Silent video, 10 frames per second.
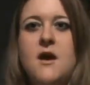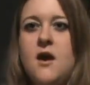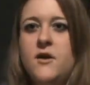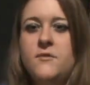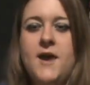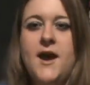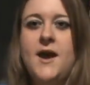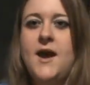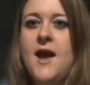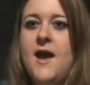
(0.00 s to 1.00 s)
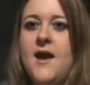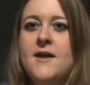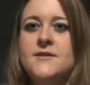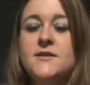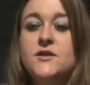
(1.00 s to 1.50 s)
all the way,
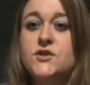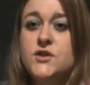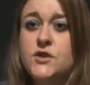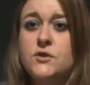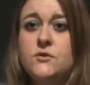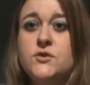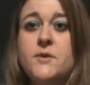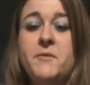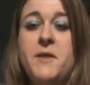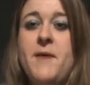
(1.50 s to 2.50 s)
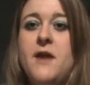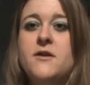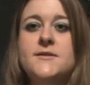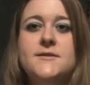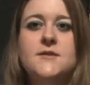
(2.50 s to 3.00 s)
and two triple A
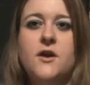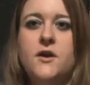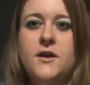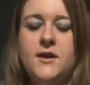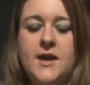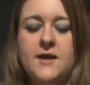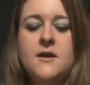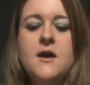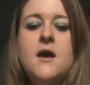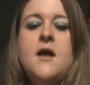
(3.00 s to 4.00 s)
batteries, that's all you're going to need.